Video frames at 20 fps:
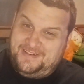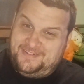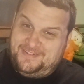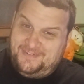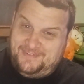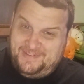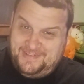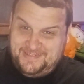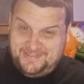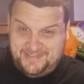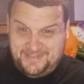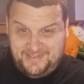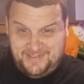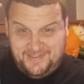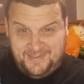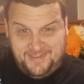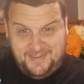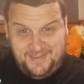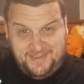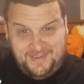to it.
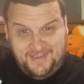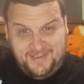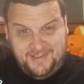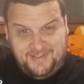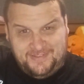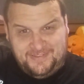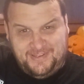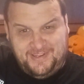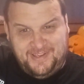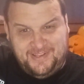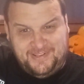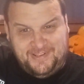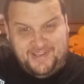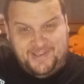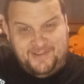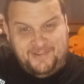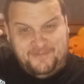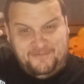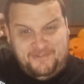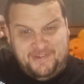She had
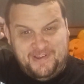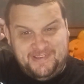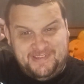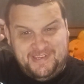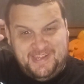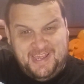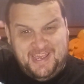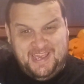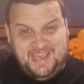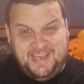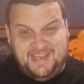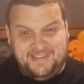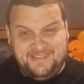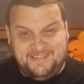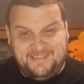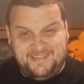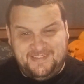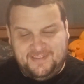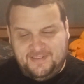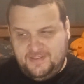the only friend she
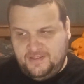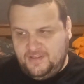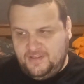has.